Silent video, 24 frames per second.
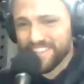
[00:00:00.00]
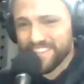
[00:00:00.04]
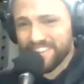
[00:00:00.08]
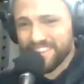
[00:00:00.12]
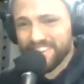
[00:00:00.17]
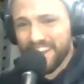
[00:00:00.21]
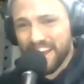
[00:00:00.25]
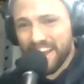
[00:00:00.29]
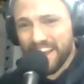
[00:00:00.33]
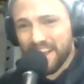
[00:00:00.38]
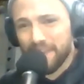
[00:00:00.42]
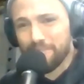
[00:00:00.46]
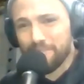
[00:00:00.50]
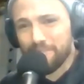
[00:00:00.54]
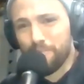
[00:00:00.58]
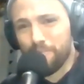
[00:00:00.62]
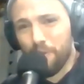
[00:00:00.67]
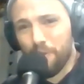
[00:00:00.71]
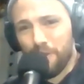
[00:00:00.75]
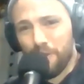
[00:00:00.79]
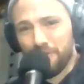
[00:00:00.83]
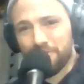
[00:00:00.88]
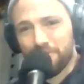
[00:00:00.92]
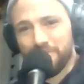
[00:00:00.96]
are like
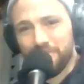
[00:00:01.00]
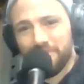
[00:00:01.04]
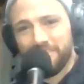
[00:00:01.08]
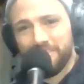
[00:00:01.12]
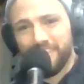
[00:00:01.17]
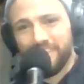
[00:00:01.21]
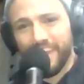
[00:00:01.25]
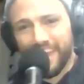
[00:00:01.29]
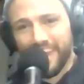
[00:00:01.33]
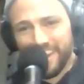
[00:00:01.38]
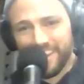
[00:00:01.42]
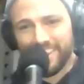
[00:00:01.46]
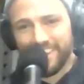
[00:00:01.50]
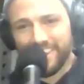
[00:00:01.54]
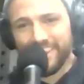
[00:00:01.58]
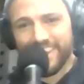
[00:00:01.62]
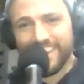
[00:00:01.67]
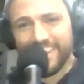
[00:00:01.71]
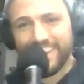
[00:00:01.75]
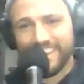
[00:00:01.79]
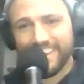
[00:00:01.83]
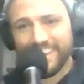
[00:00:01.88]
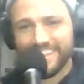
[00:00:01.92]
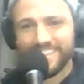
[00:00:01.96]
more for like the
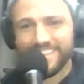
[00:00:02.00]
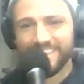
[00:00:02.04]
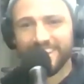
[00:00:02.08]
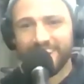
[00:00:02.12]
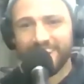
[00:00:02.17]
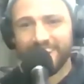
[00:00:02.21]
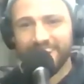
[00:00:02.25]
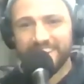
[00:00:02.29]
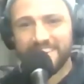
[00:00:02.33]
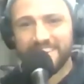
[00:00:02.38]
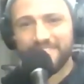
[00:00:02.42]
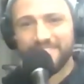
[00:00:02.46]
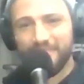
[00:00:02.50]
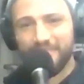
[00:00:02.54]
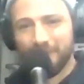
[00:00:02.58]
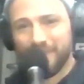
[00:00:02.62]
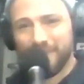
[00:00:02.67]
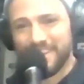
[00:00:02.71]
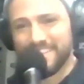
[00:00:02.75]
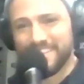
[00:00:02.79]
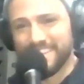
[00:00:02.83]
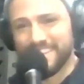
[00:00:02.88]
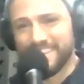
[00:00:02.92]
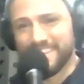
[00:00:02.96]
kids than it is for
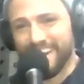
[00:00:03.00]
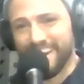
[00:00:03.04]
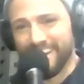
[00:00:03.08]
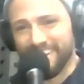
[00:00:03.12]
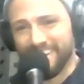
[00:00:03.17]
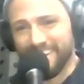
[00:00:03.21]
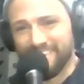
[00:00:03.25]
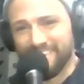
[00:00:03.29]
myself.